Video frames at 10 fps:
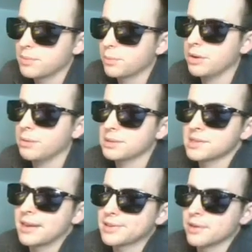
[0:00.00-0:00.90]
I'm wondering what
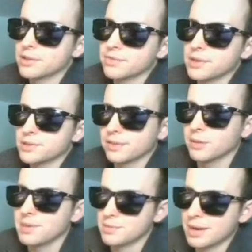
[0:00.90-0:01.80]
this last card is for Yusuf. It
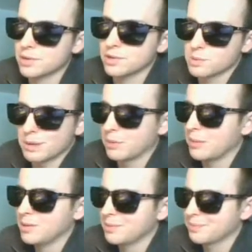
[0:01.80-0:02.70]
could be some extra spell,
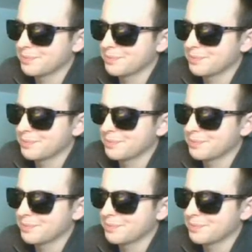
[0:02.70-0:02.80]
maybe?